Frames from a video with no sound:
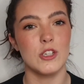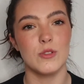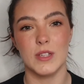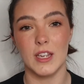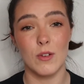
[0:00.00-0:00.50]
you
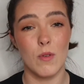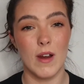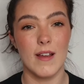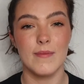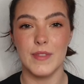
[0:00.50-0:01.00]
don't like
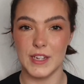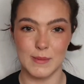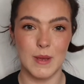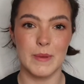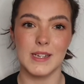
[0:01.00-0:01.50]
gore,
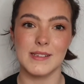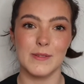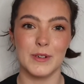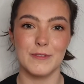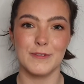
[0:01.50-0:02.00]
this maybe isn't
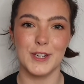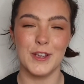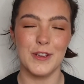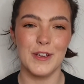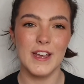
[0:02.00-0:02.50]
the one for
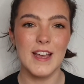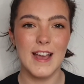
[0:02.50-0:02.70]
you.